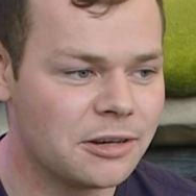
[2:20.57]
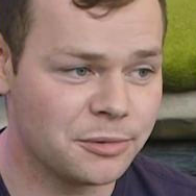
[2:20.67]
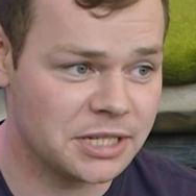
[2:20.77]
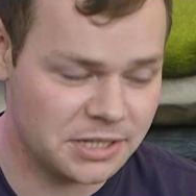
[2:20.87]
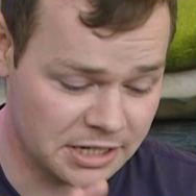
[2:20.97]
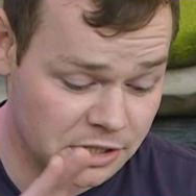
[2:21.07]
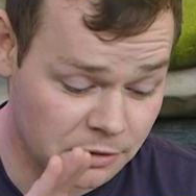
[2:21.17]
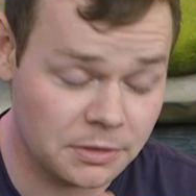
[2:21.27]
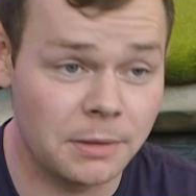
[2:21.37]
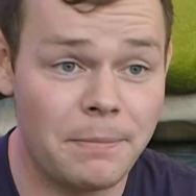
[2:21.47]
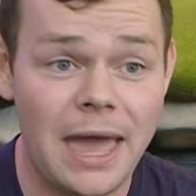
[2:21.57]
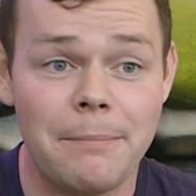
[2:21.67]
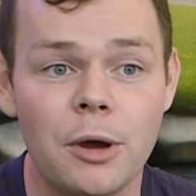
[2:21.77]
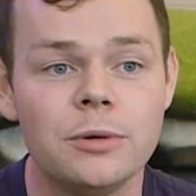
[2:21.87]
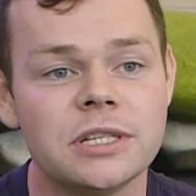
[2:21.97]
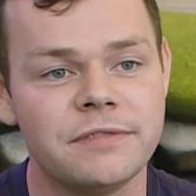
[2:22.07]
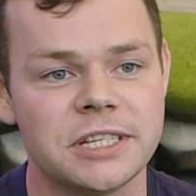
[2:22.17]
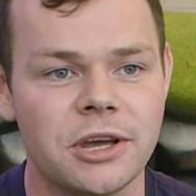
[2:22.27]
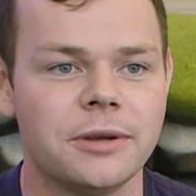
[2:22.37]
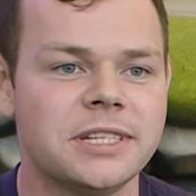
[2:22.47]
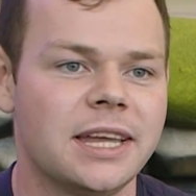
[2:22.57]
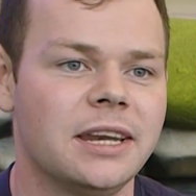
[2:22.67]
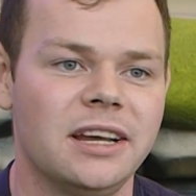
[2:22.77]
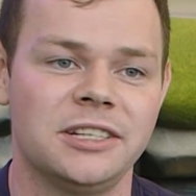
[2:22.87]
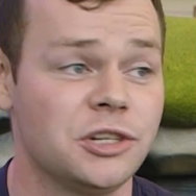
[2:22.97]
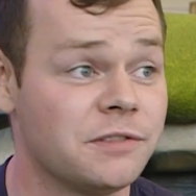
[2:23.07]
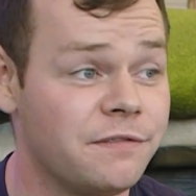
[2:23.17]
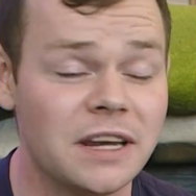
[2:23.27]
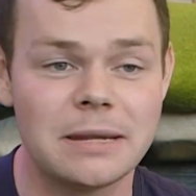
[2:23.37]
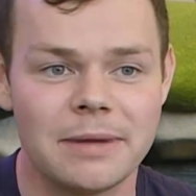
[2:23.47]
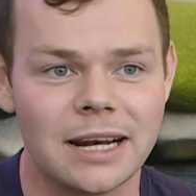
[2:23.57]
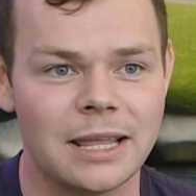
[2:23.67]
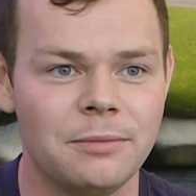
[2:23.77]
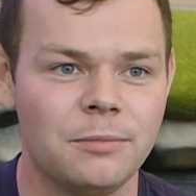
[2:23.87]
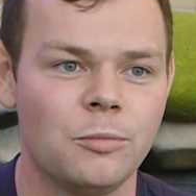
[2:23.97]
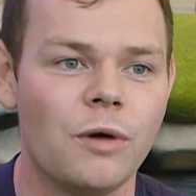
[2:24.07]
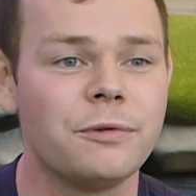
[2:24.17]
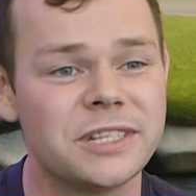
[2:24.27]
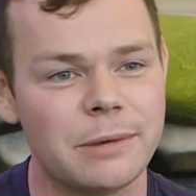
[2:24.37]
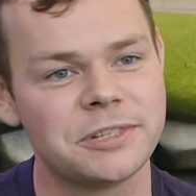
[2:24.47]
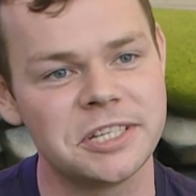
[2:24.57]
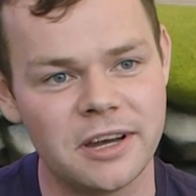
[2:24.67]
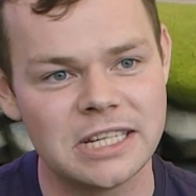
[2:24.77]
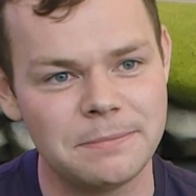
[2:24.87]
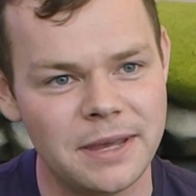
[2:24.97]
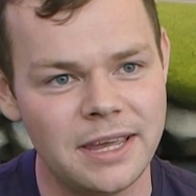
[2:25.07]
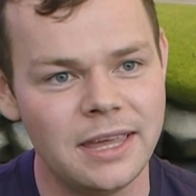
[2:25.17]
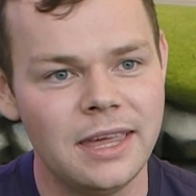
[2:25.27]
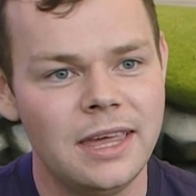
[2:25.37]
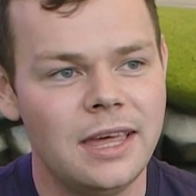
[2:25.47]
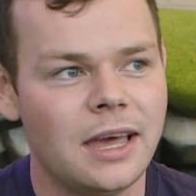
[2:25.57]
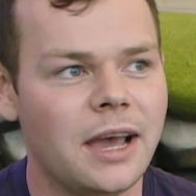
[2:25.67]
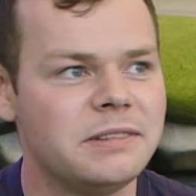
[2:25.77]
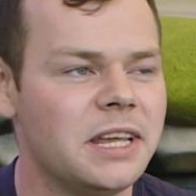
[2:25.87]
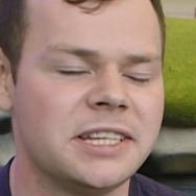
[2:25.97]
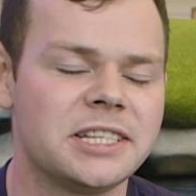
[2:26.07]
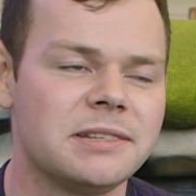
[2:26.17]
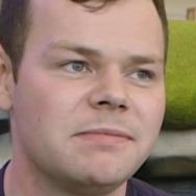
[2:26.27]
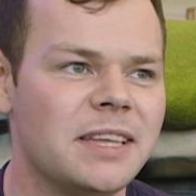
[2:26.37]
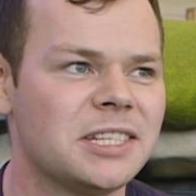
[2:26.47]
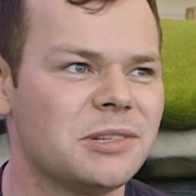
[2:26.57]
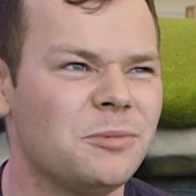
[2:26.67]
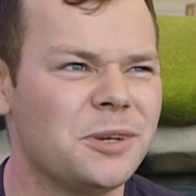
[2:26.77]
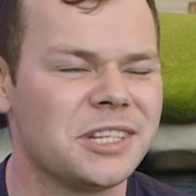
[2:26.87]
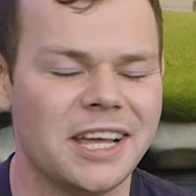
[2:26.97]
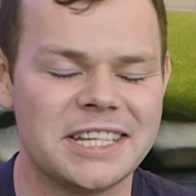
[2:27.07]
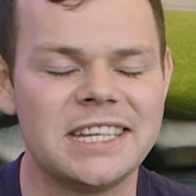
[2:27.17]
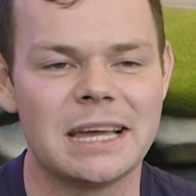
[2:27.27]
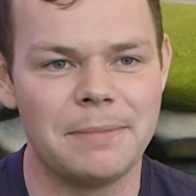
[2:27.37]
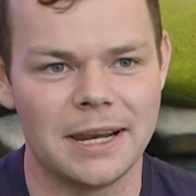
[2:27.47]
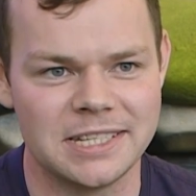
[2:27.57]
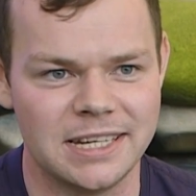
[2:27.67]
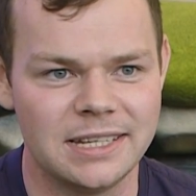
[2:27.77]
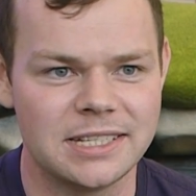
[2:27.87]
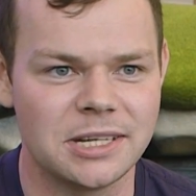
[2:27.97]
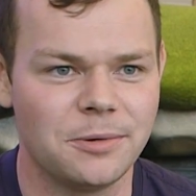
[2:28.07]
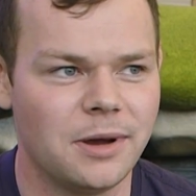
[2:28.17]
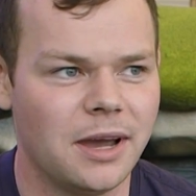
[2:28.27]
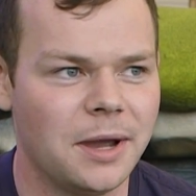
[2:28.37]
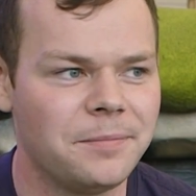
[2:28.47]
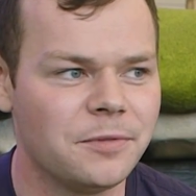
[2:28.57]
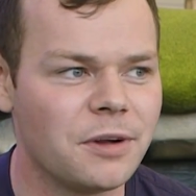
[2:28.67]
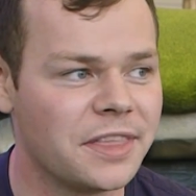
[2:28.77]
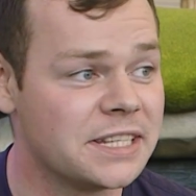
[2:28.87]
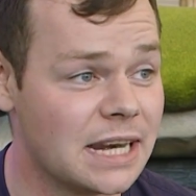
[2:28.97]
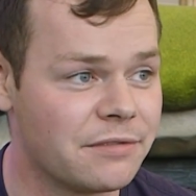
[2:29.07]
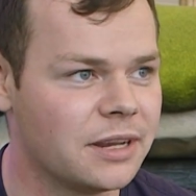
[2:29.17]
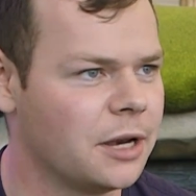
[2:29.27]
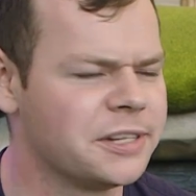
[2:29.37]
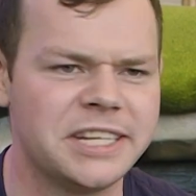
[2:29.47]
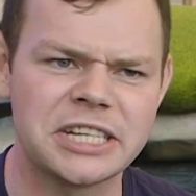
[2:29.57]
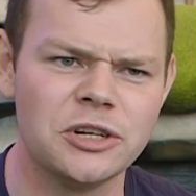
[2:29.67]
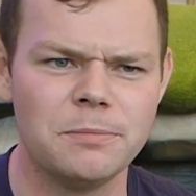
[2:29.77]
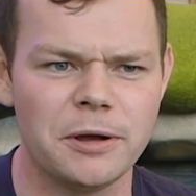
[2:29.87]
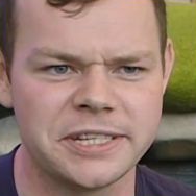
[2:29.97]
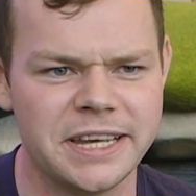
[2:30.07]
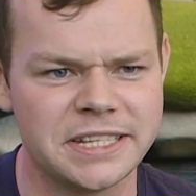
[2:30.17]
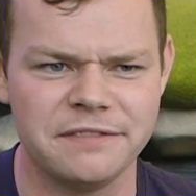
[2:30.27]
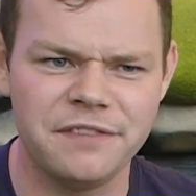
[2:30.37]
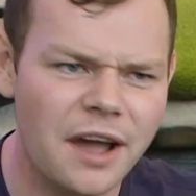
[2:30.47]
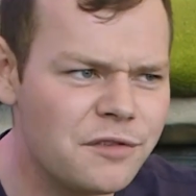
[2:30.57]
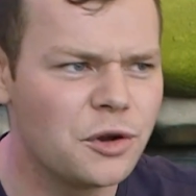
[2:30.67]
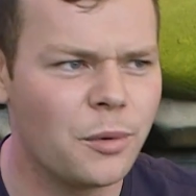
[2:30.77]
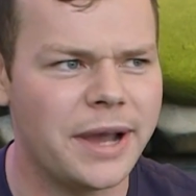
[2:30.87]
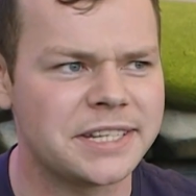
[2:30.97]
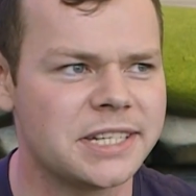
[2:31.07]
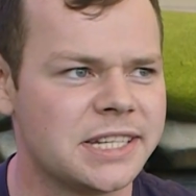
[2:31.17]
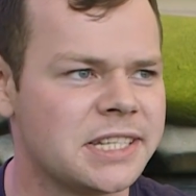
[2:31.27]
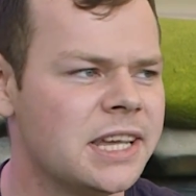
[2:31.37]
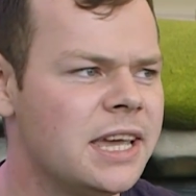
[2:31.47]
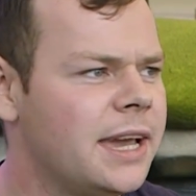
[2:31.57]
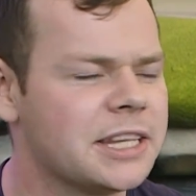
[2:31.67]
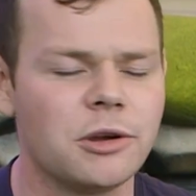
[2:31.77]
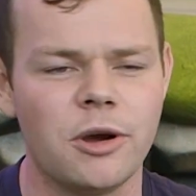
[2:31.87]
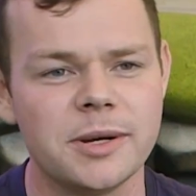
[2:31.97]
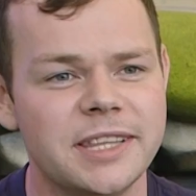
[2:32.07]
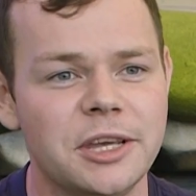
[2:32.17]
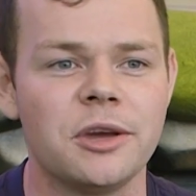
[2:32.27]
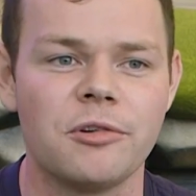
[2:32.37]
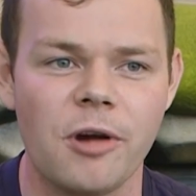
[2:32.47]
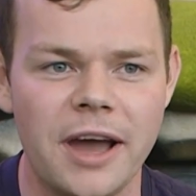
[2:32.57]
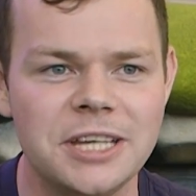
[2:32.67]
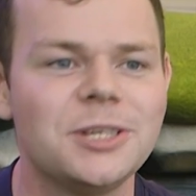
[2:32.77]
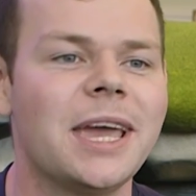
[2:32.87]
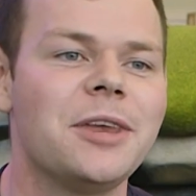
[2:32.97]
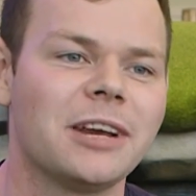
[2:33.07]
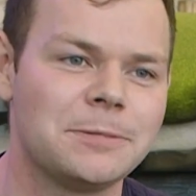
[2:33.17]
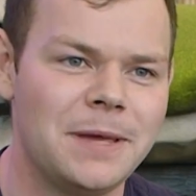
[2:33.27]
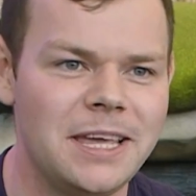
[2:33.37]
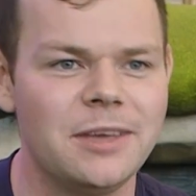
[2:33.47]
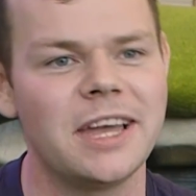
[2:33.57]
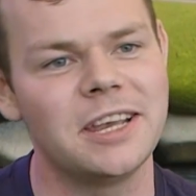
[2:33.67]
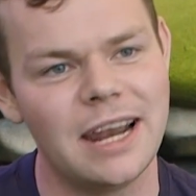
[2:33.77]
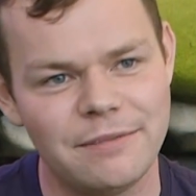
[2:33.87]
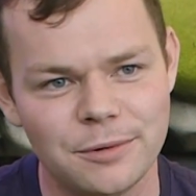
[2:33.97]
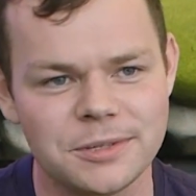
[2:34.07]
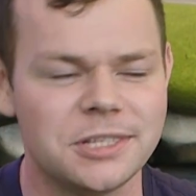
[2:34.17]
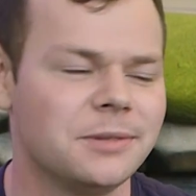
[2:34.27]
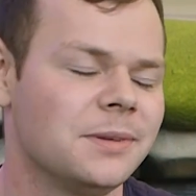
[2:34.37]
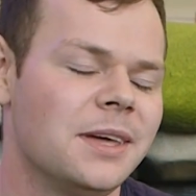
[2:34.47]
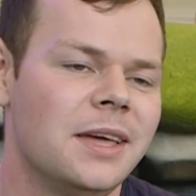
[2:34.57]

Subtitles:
down to the bare bones of its content is just fundamentally what RuneScape was designed to be. It's almost like stickability. So rather than delivering 6 new bosses and 5 new quests, it's got content that you can grind. You gain your XP, you gain your levels, you